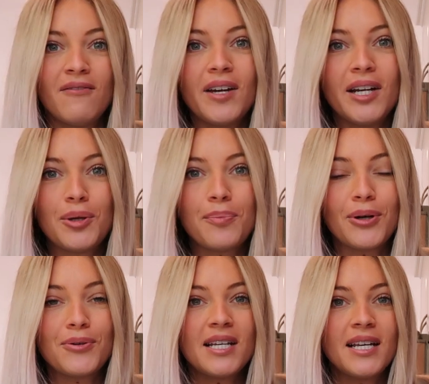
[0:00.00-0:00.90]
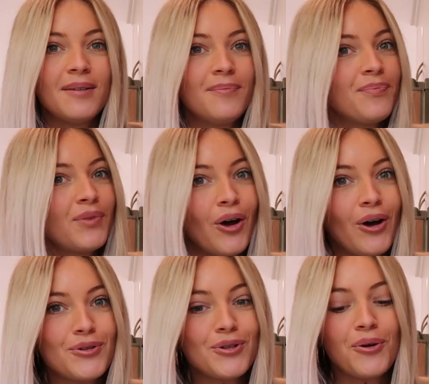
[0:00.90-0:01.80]
Vanilla protein,
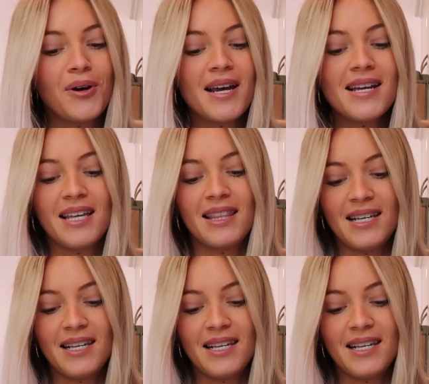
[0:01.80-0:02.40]
also great.